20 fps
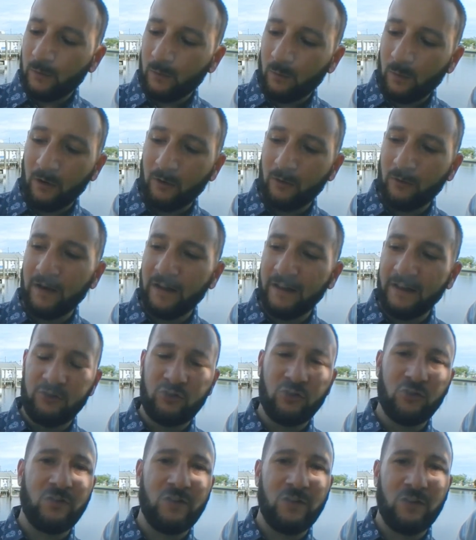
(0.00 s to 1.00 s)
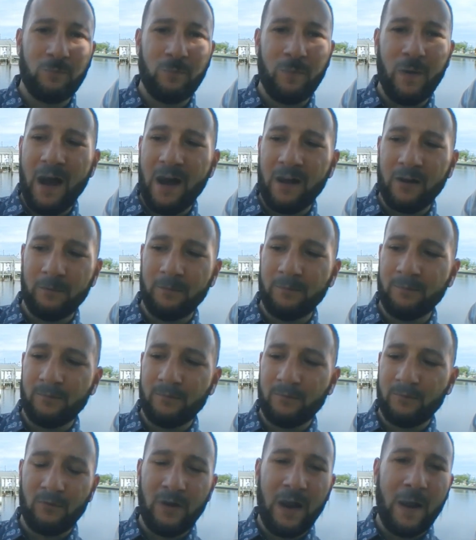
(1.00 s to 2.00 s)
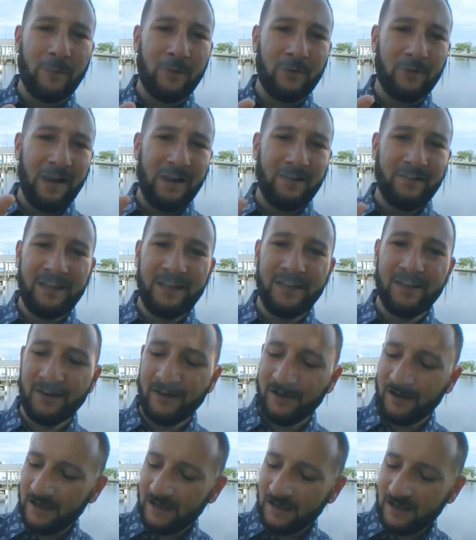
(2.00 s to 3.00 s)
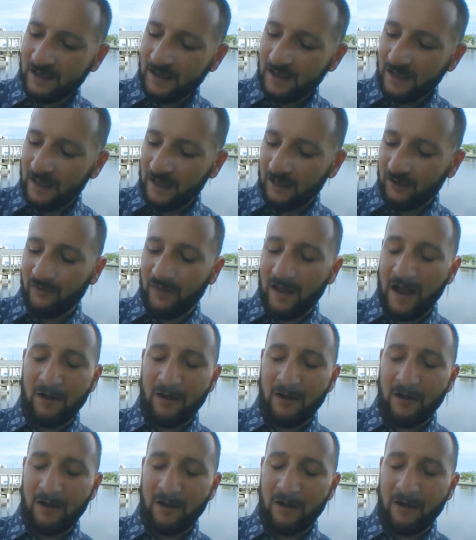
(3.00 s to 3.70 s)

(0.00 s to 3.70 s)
well really just this bottom wrapping around here, is that